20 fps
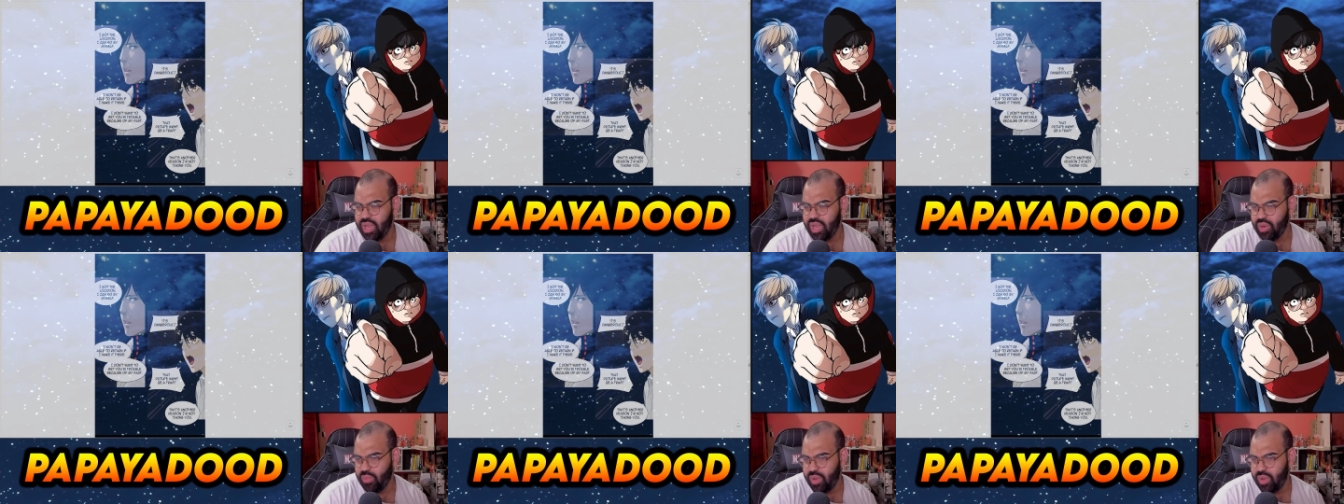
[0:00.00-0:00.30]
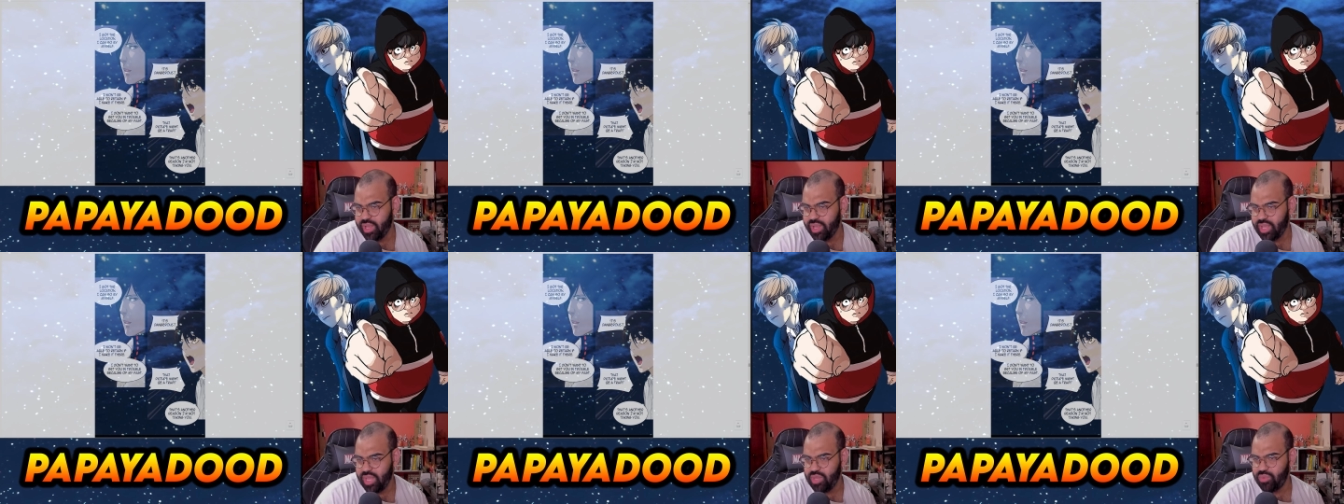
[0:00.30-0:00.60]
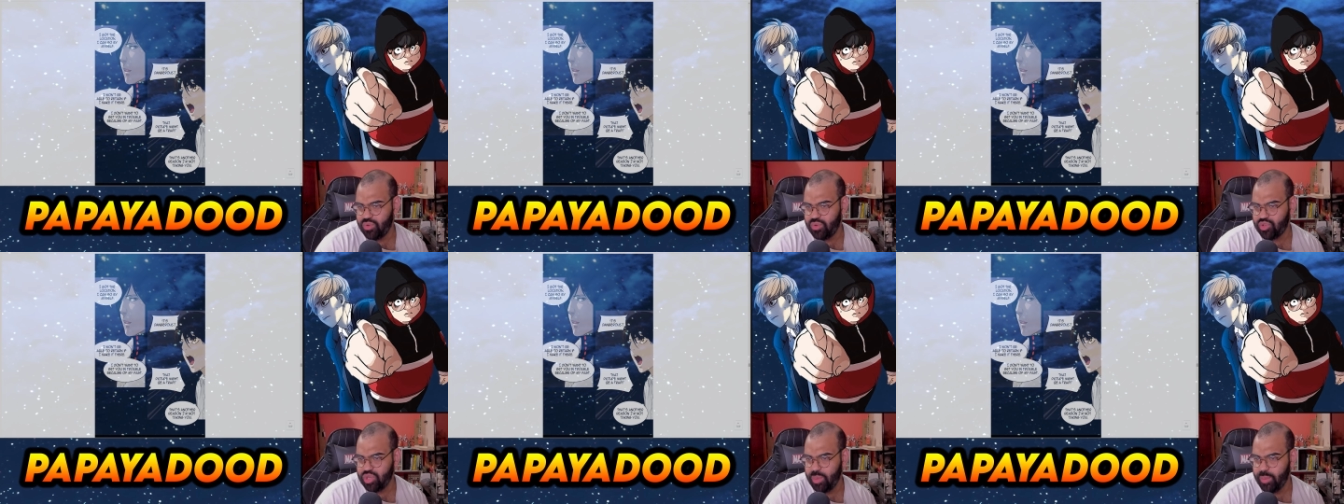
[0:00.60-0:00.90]
I don't want to get
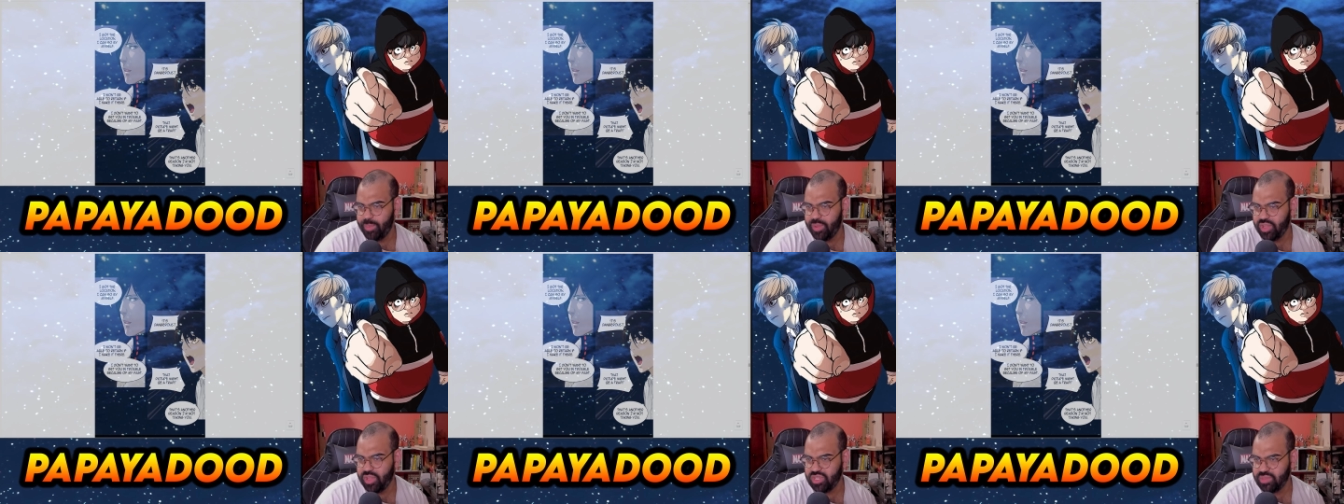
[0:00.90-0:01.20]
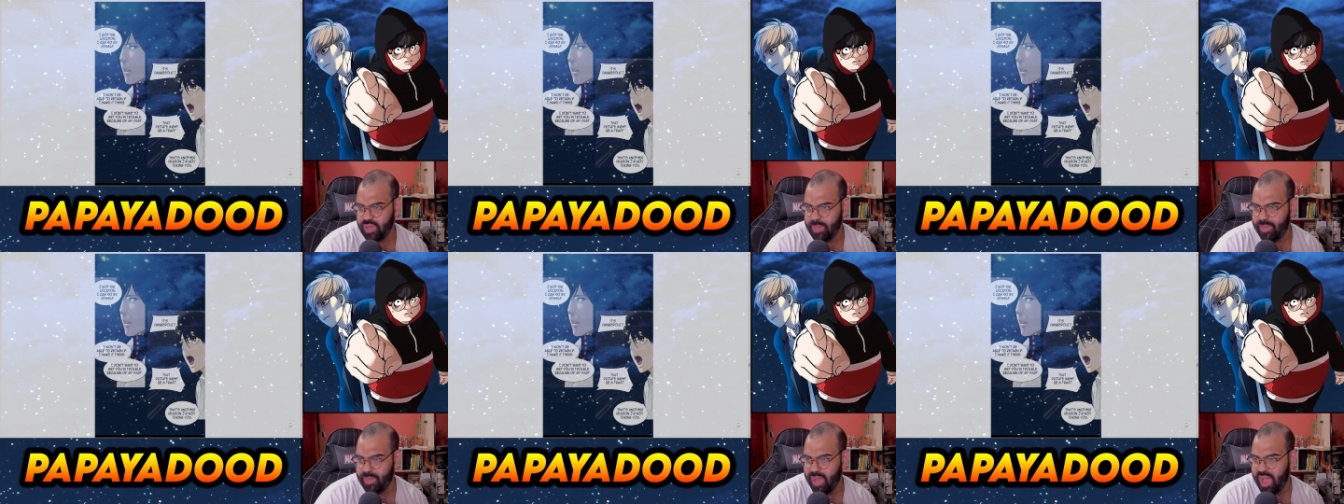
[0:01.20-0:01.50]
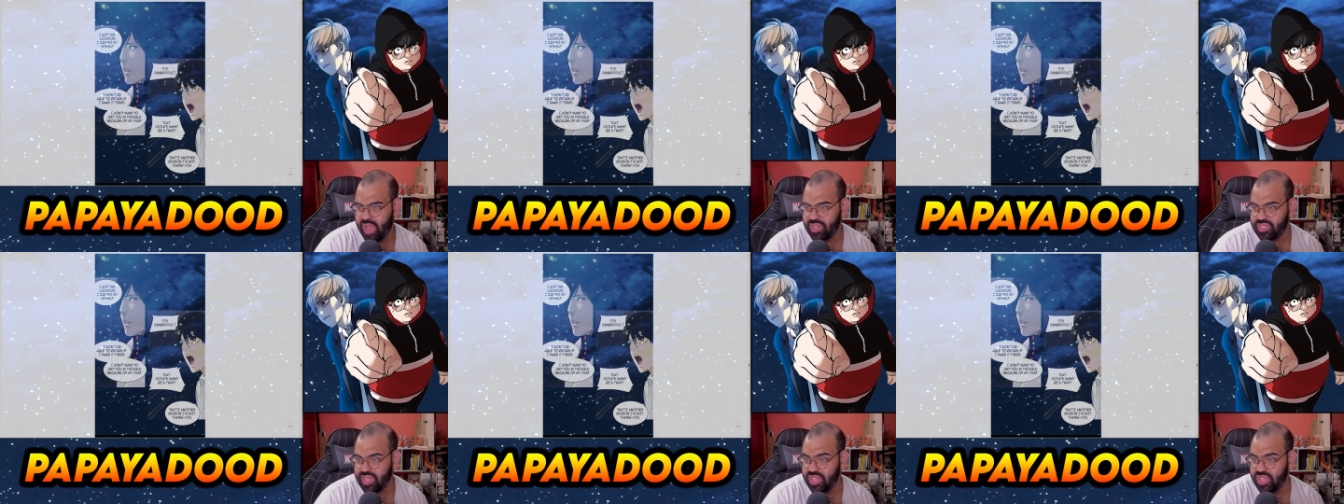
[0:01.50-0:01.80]
you in trouble because of my
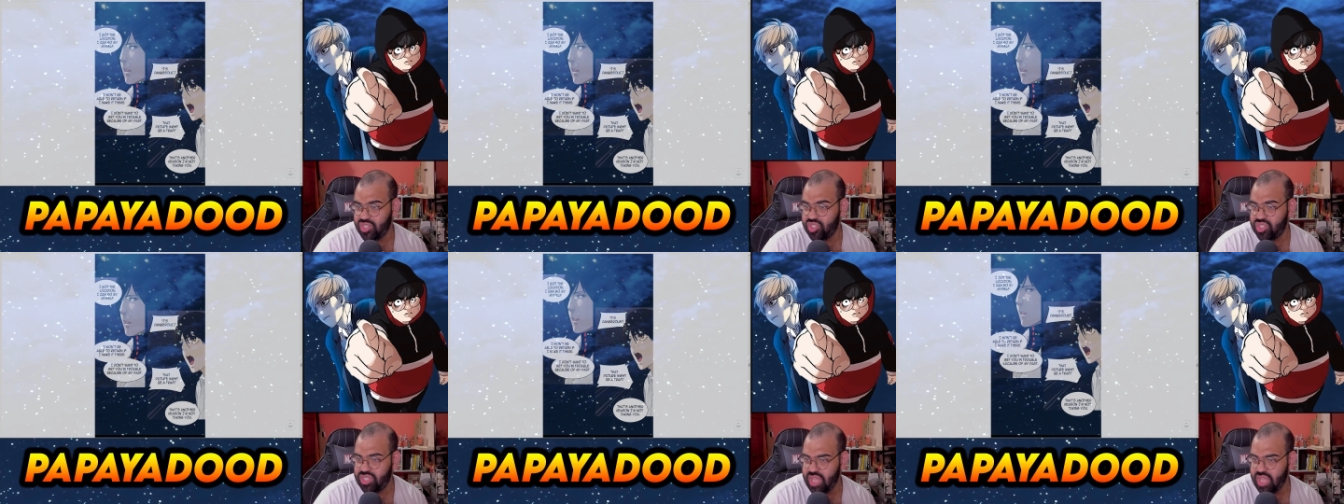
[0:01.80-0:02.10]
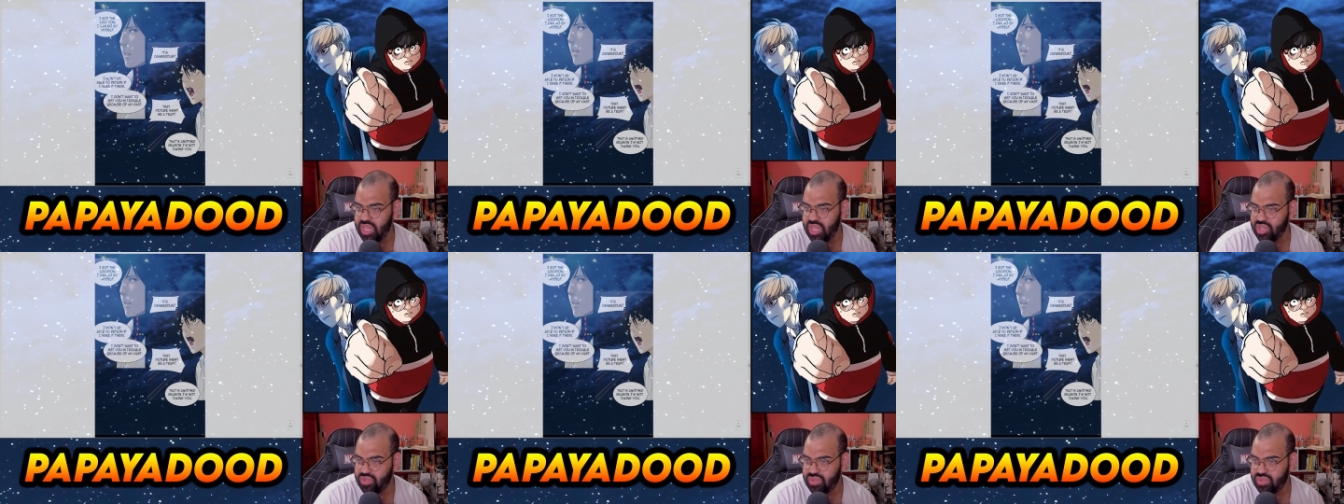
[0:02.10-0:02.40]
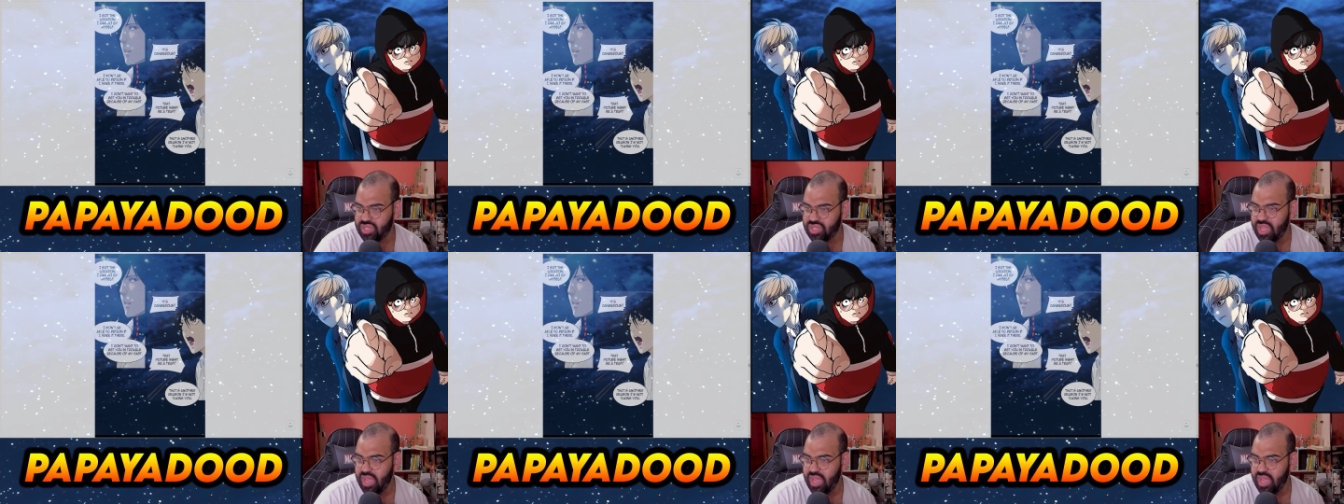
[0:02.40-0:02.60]
past. It's dangerous.